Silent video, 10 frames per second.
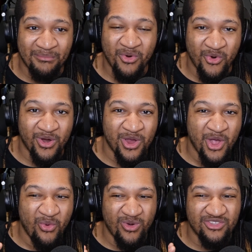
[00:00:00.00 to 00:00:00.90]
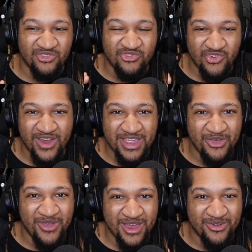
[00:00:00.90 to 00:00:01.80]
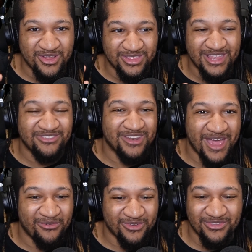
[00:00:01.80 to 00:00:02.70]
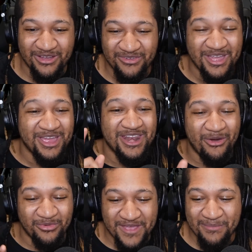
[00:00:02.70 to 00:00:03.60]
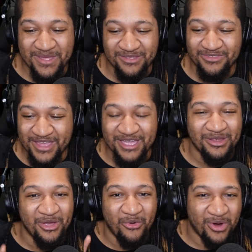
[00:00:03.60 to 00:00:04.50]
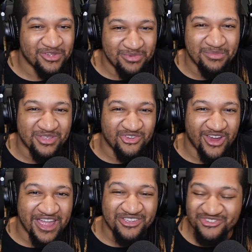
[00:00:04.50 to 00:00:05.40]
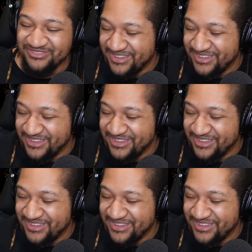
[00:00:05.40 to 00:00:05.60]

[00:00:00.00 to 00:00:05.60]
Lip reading: more once you train your ear to listen out for stuff. Now with that being said, watch me be trash.